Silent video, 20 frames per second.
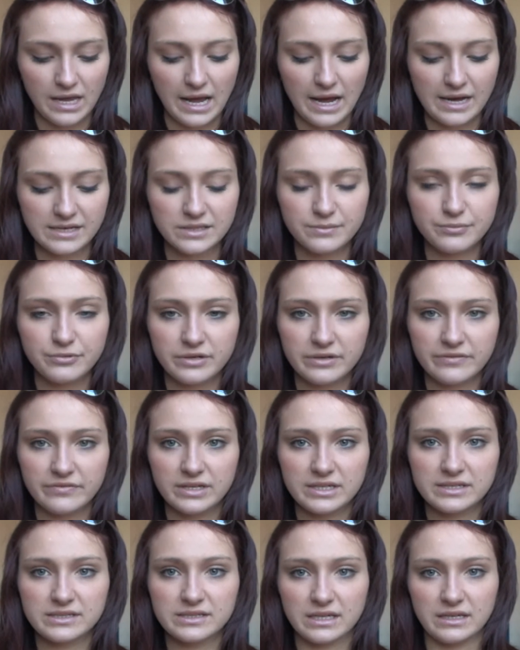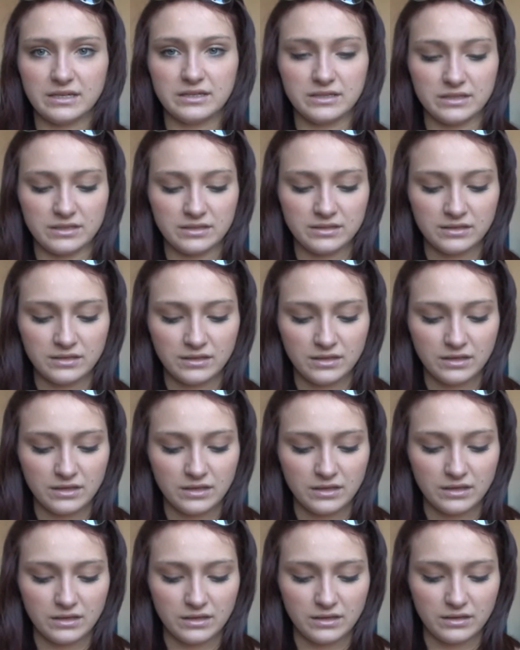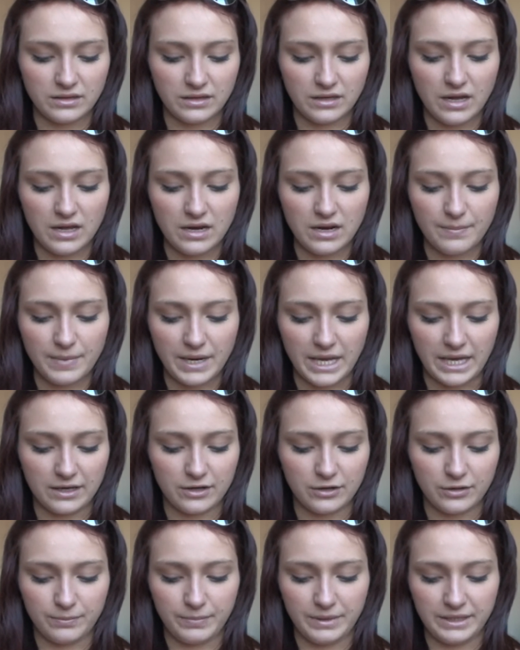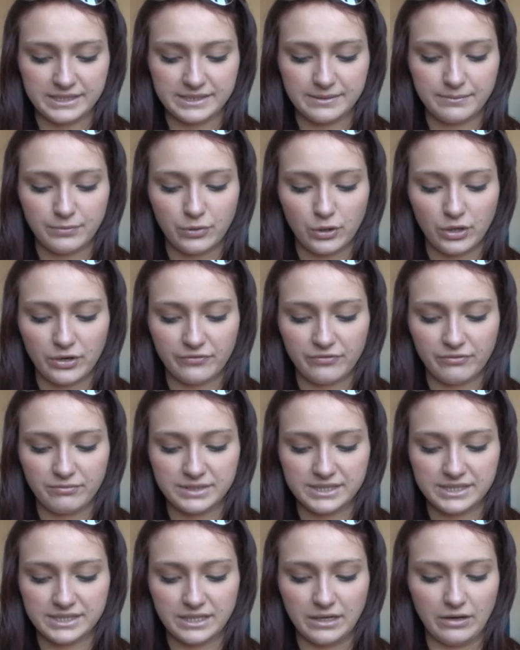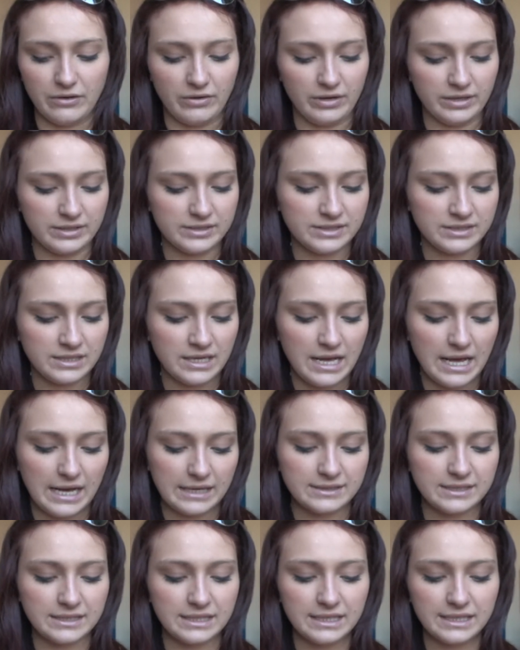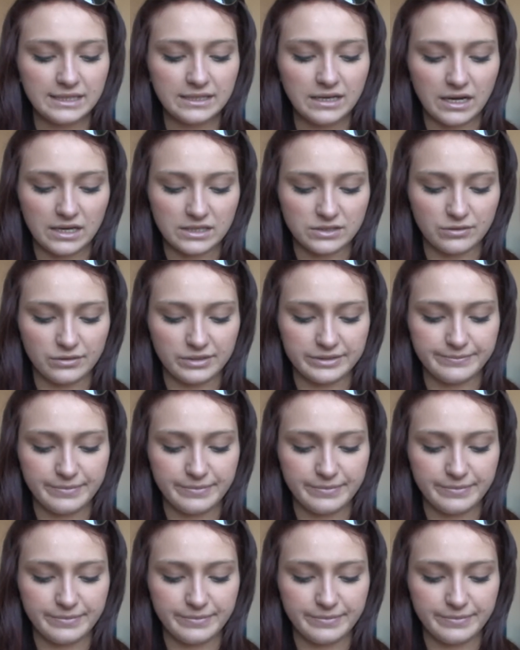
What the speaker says: As I previously stated, the colour black could be symbolic for mysterious, as the lead article is